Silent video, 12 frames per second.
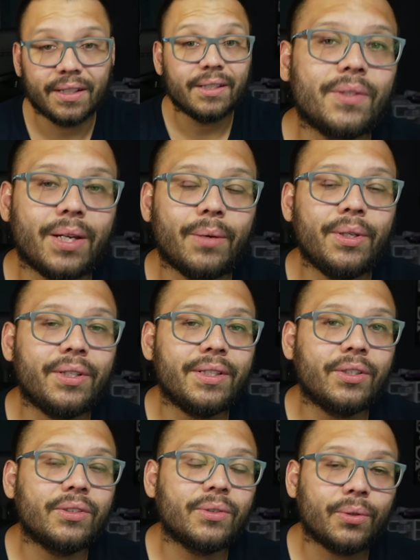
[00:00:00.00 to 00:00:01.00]
So that way you
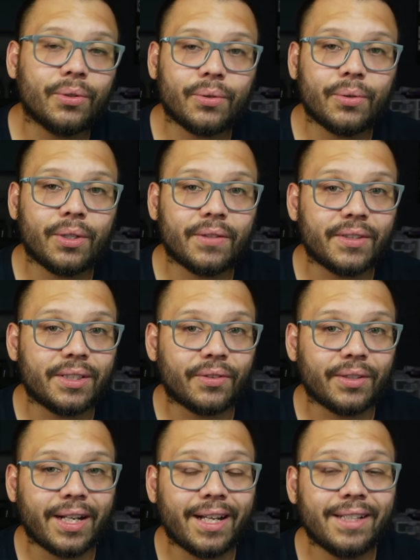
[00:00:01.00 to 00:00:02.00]
can scroll through all of the
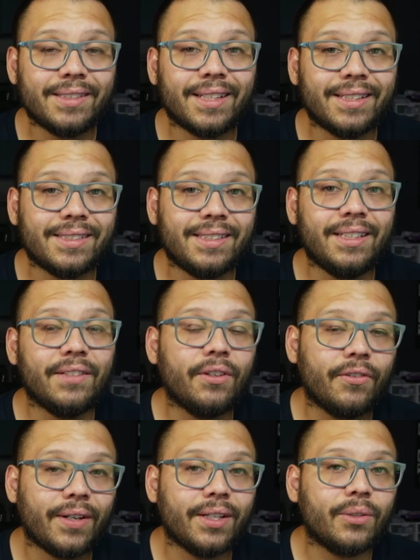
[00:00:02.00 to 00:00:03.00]
different ads and see if
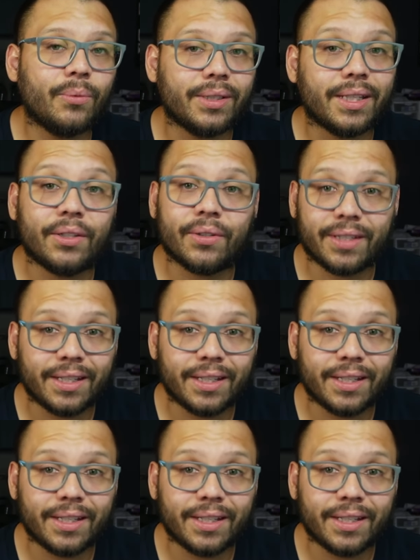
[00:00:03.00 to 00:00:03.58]
you find the one that you're